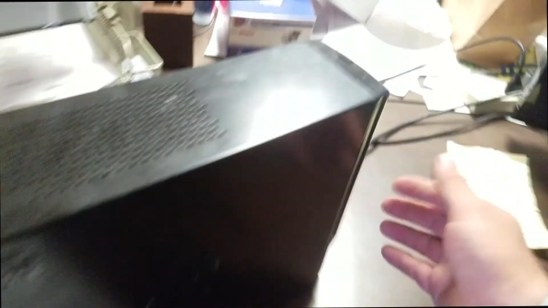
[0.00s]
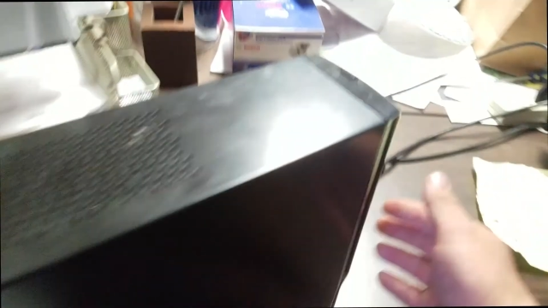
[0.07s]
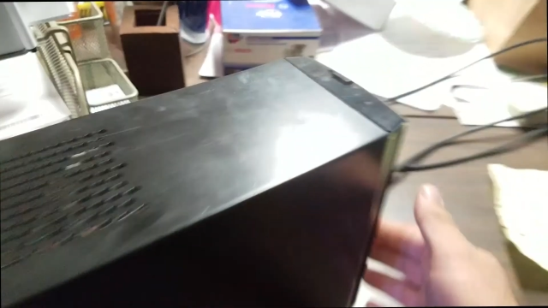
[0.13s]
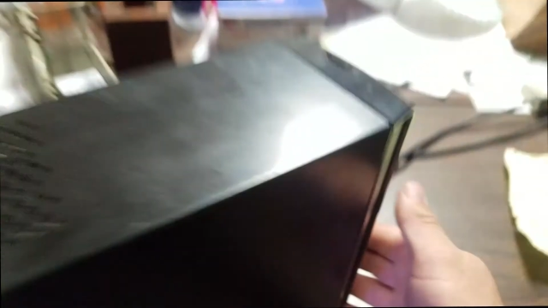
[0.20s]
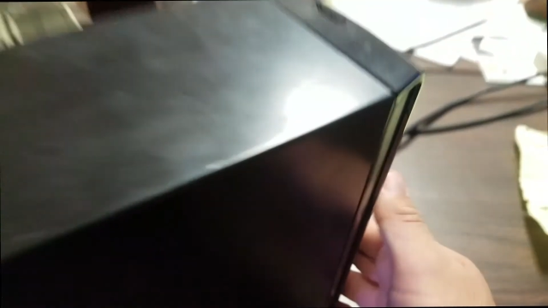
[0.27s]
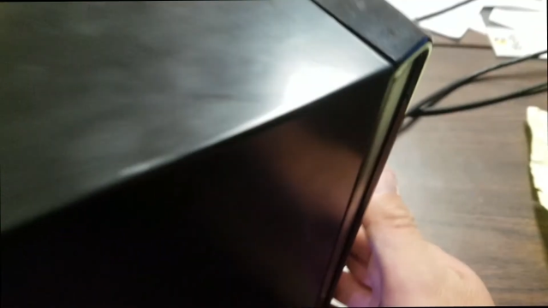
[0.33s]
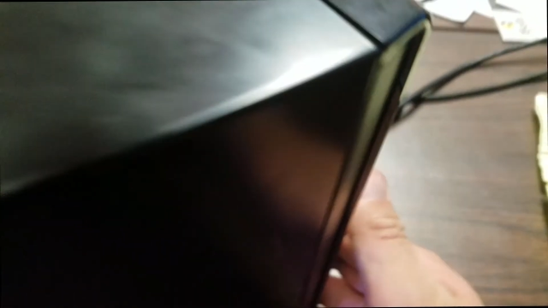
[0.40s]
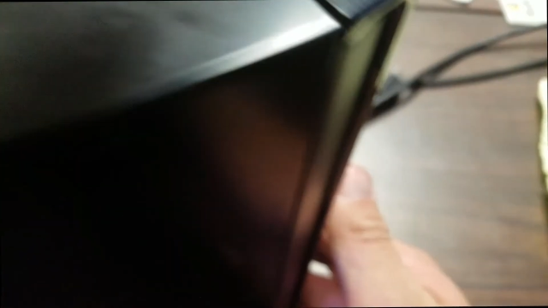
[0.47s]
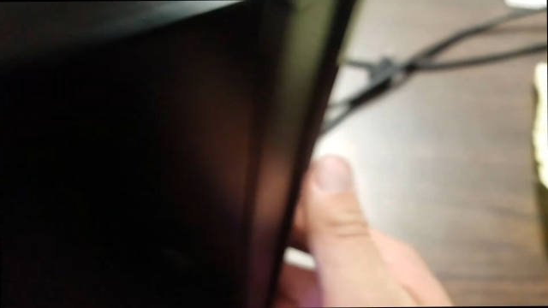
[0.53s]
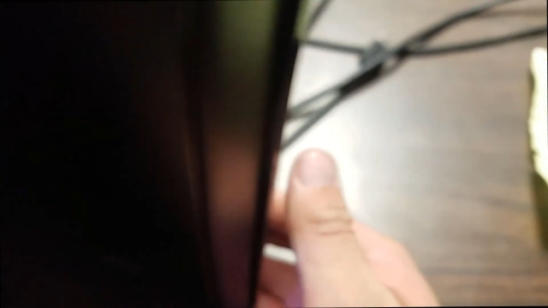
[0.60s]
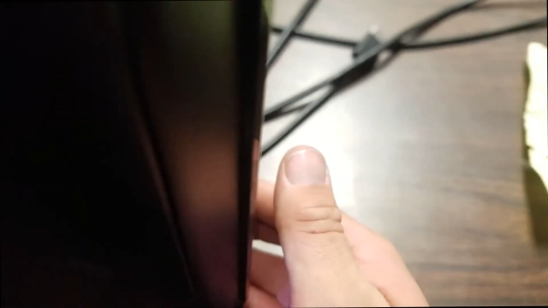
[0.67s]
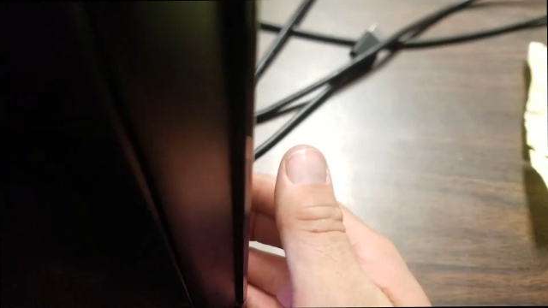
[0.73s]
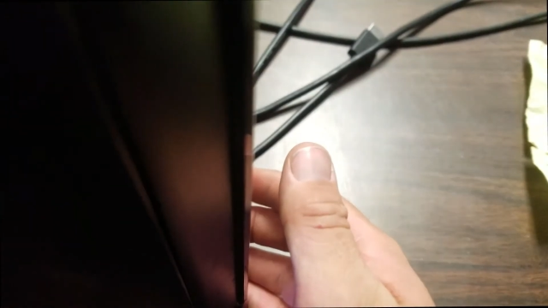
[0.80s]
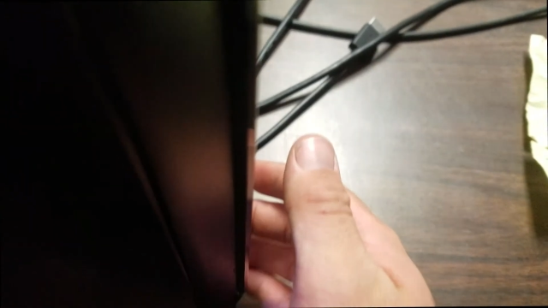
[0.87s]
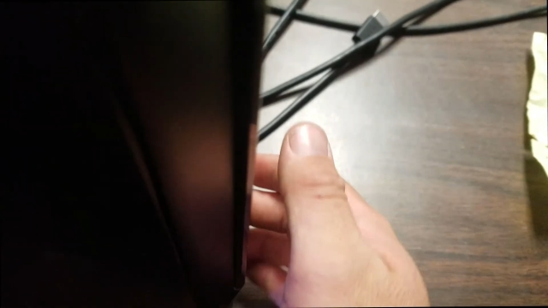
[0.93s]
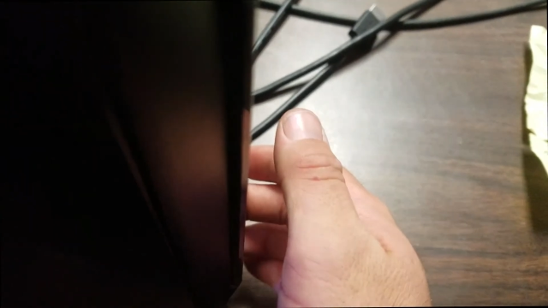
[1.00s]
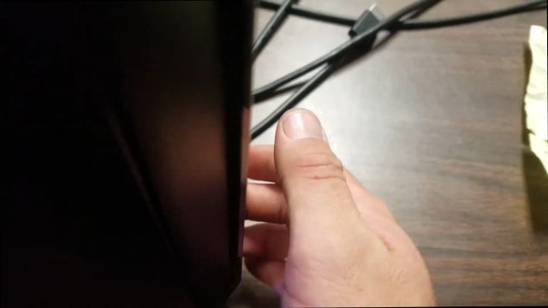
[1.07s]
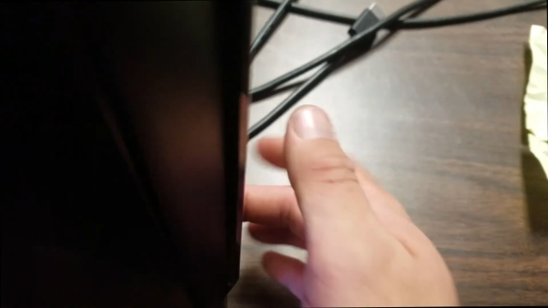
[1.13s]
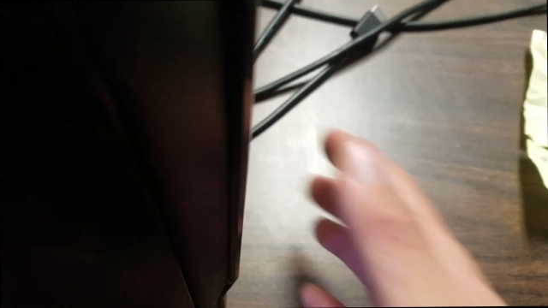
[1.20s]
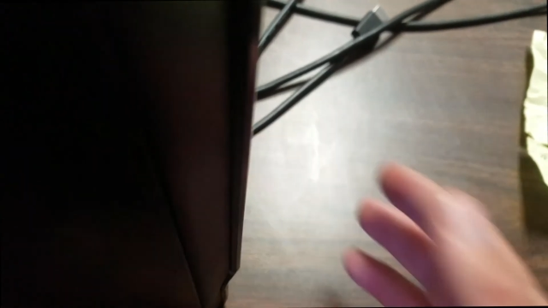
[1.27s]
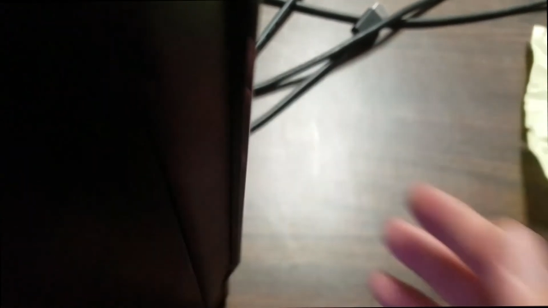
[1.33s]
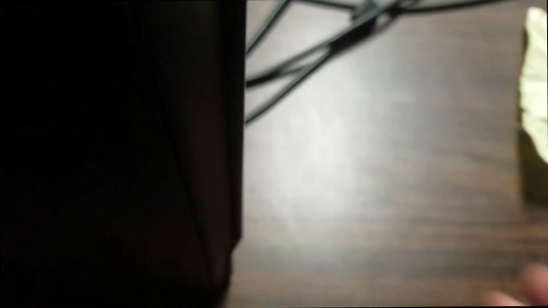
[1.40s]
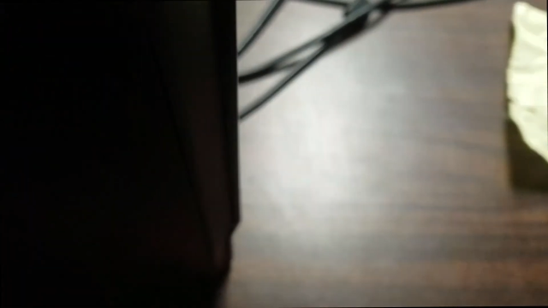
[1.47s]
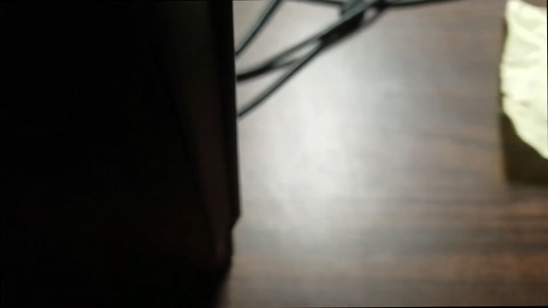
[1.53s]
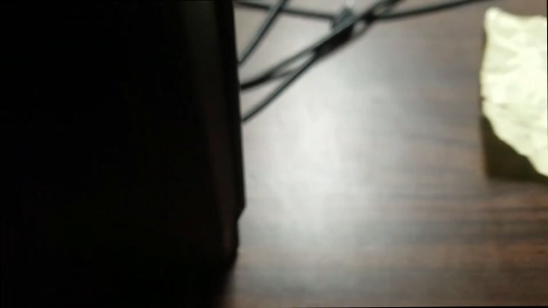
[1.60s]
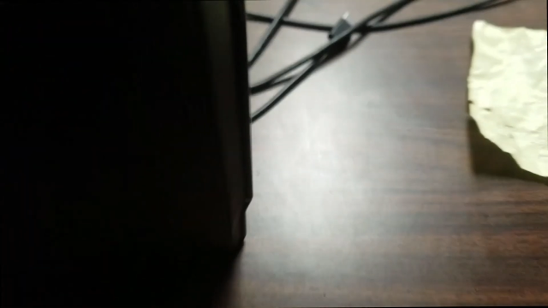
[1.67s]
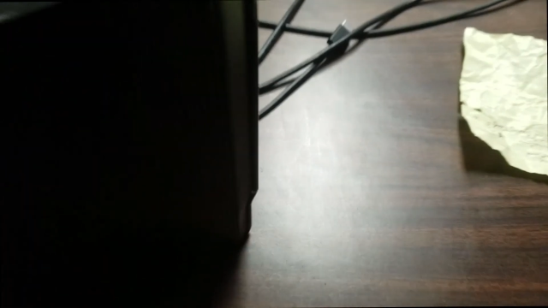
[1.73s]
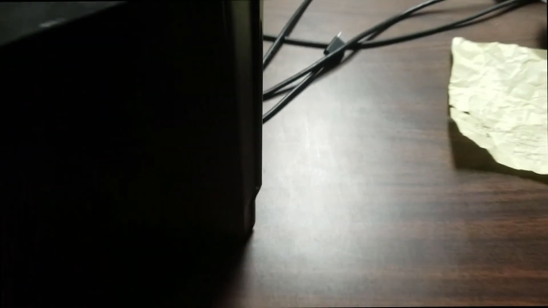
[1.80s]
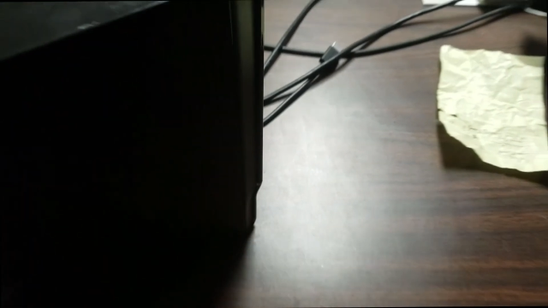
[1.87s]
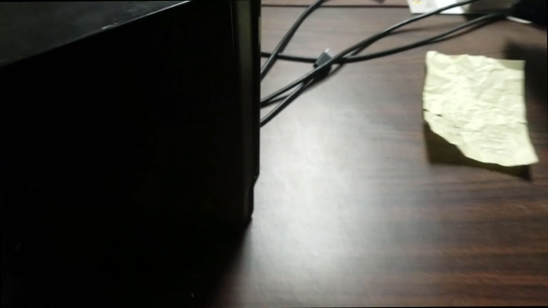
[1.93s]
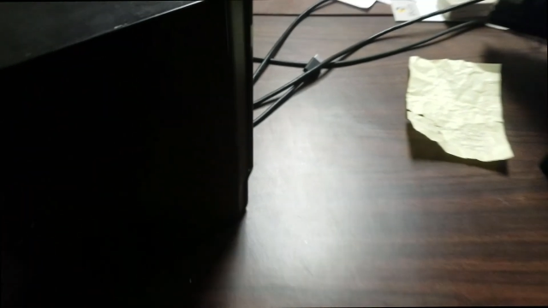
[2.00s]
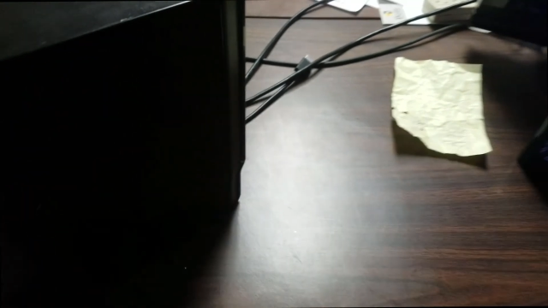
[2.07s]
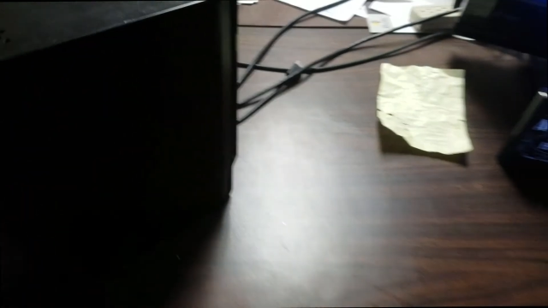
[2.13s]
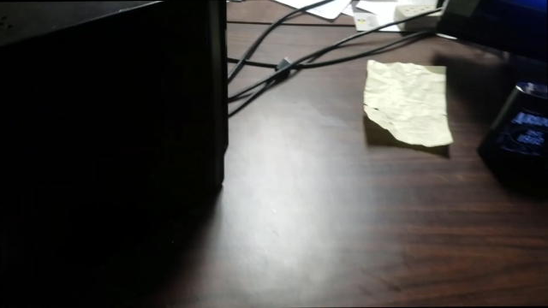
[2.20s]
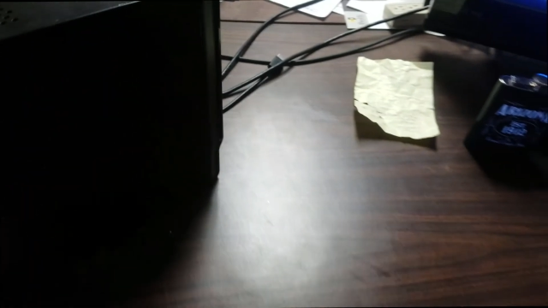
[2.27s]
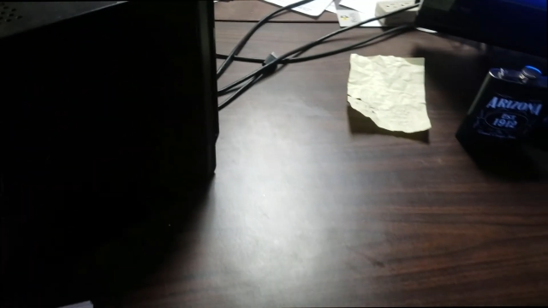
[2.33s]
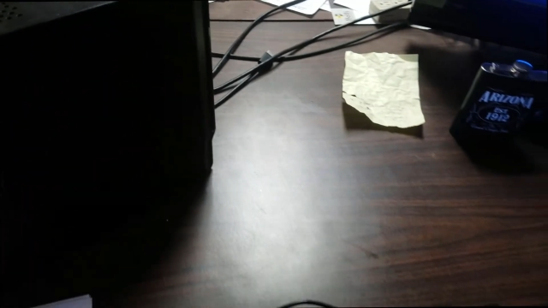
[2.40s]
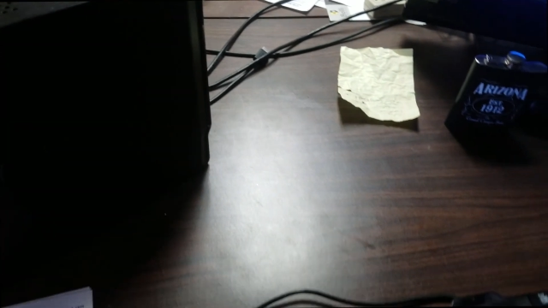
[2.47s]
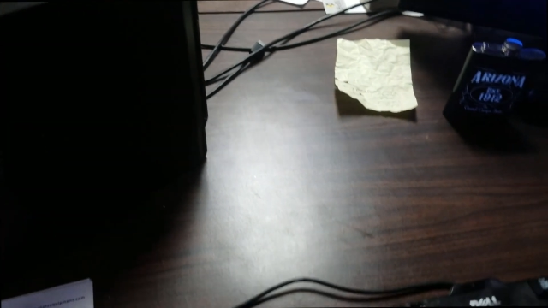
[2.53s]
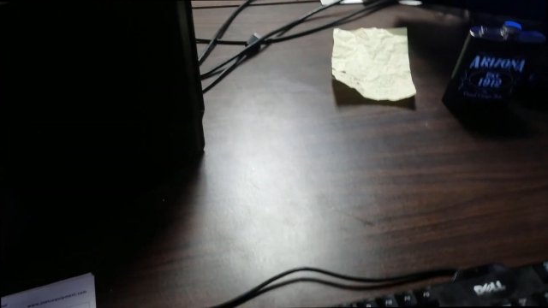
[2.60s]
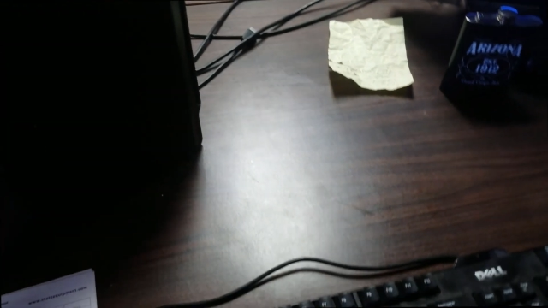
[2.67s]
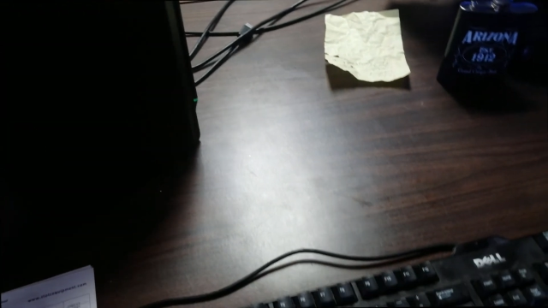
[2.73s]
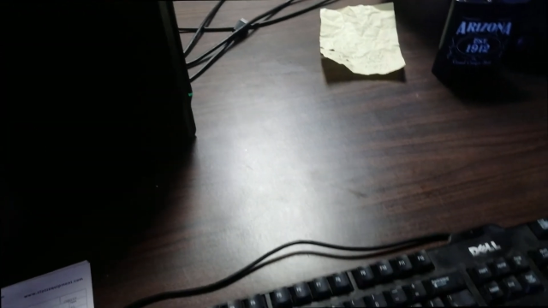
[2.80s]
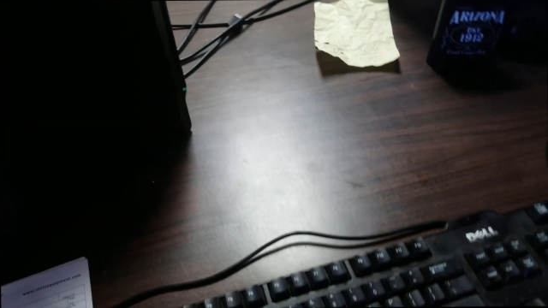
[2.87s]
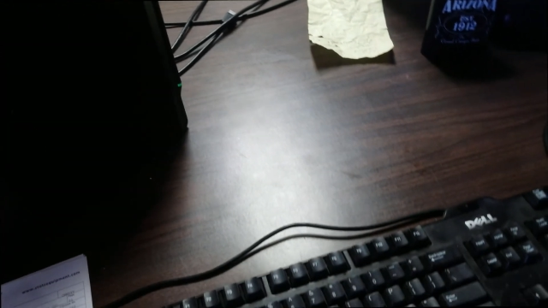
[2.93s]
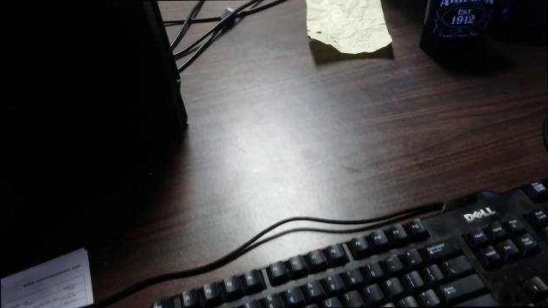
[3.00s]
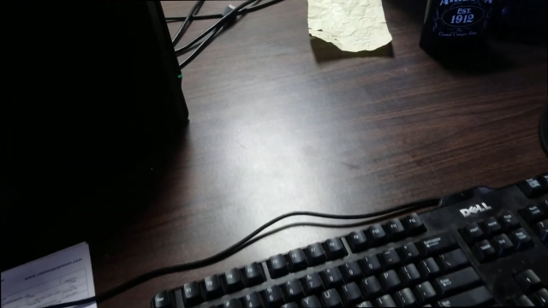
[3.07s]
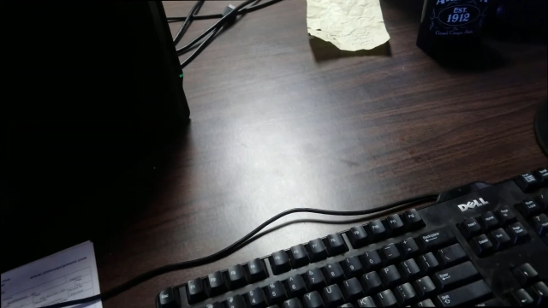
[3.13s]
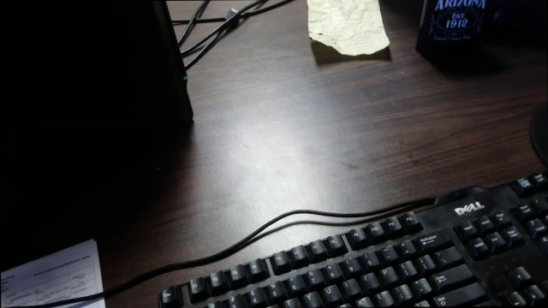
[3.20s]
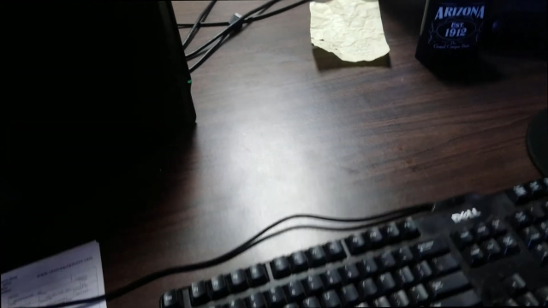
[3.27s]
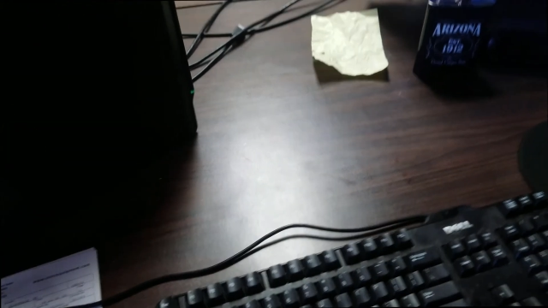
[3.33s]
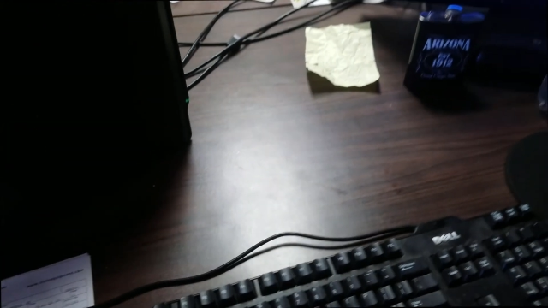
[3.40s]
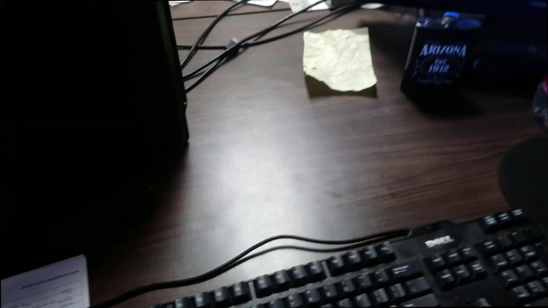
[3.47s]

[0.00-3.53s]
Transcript: Nobody's mouth can be seen.